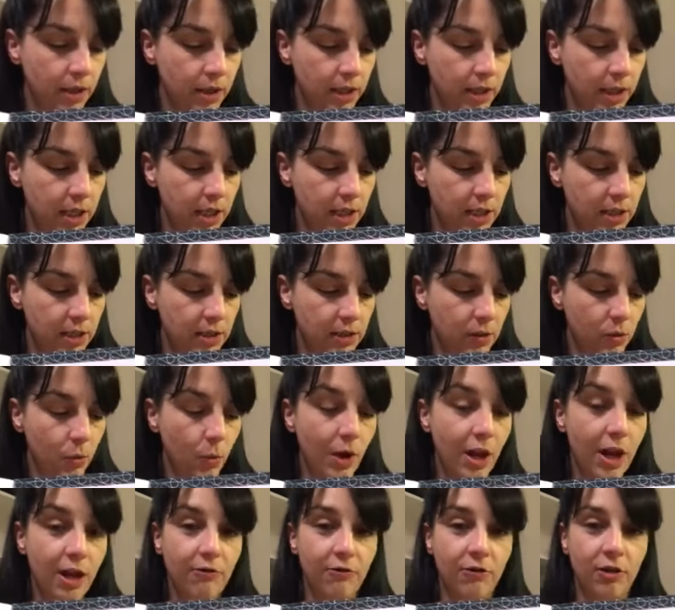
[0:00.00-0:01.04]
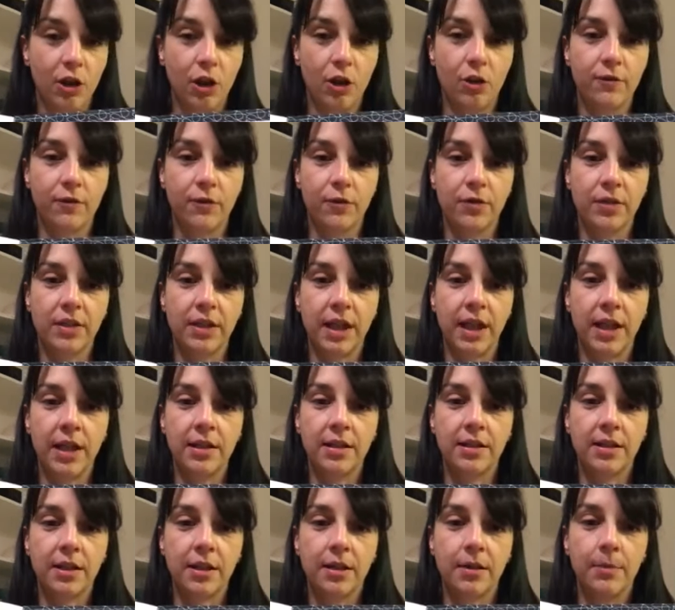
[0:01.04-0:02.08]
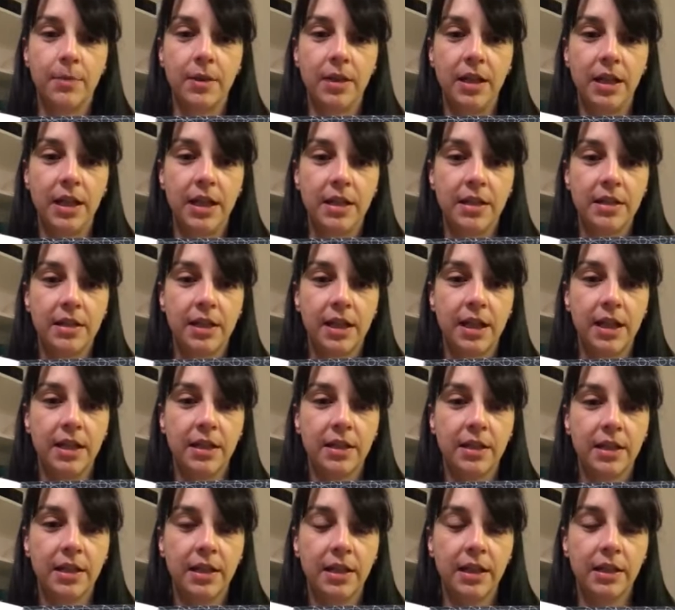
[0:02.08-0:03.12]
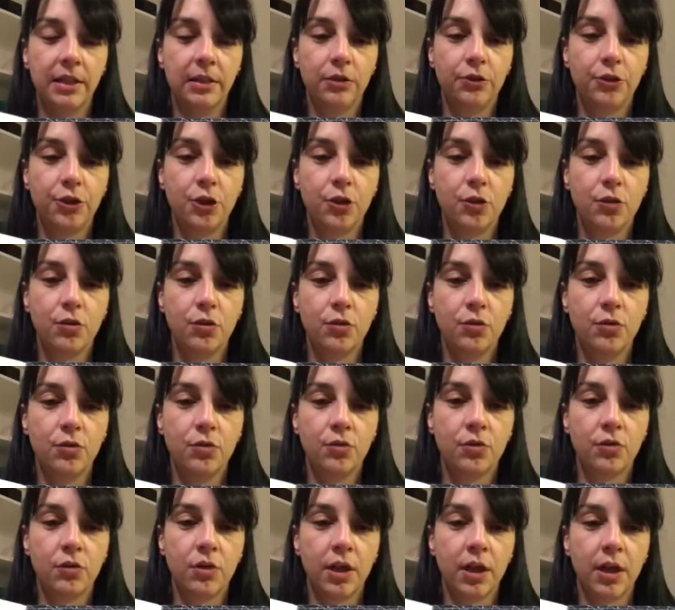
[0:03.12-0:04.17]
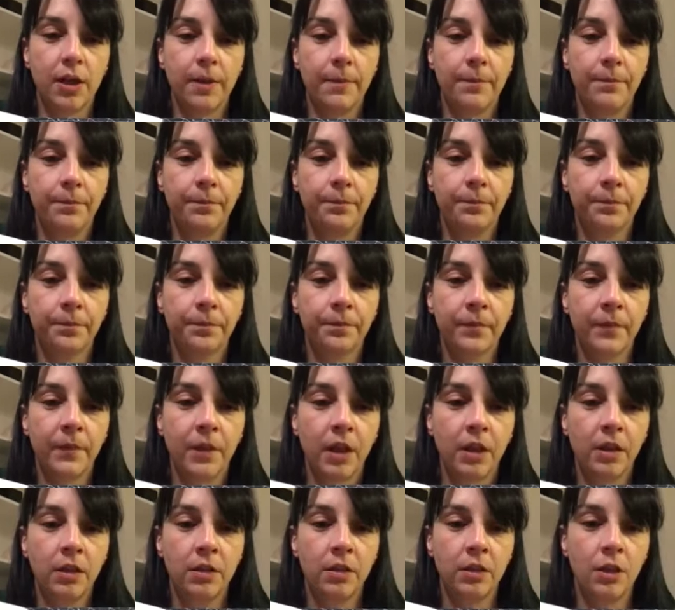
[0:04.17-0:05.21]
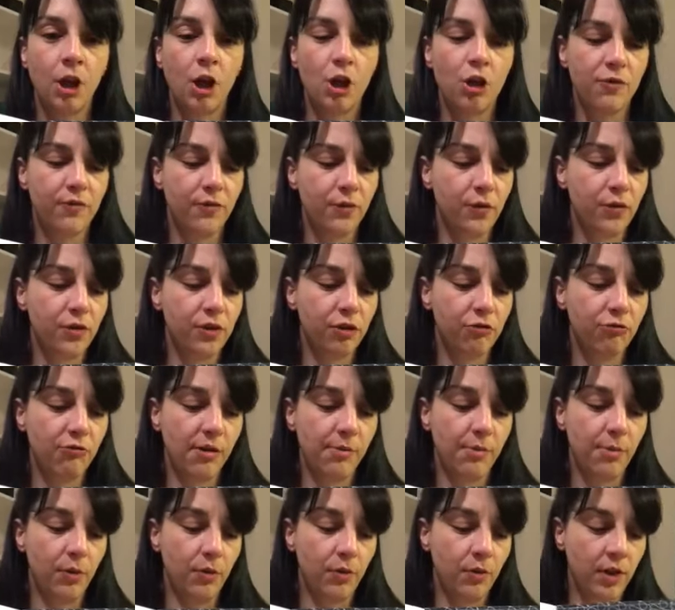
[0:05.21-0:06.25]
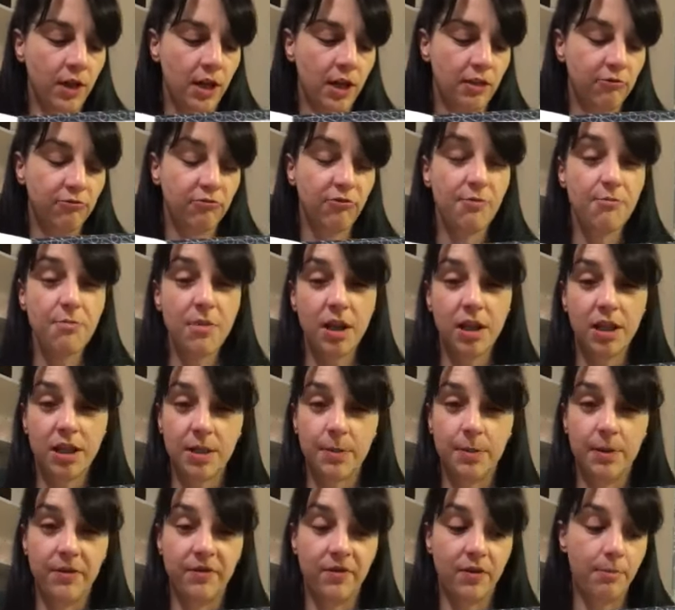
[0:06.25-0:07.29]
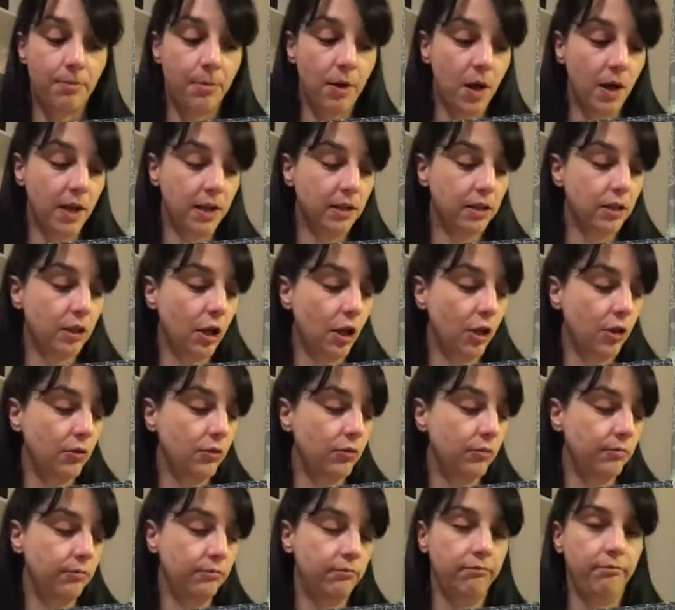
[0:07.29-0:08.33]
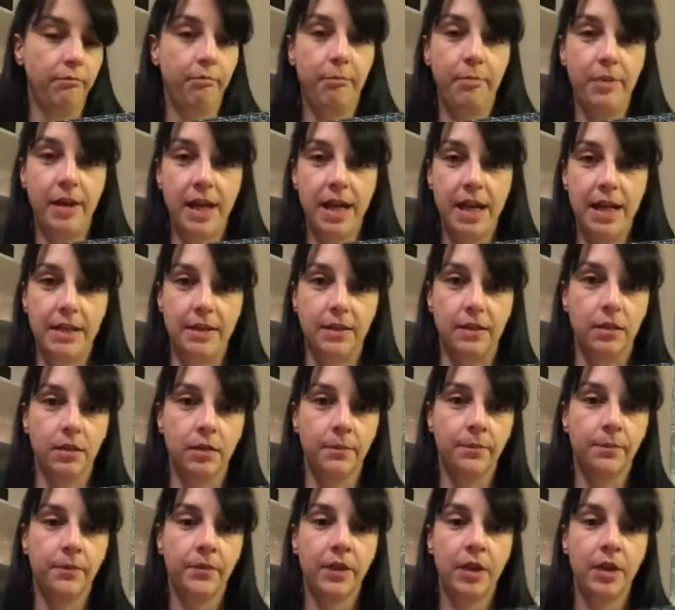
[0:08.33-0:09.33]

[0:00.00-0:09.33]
The square and oval set. I mean, it's the little doodle oval scribble. It reminds me of a pine cone, but it isn't.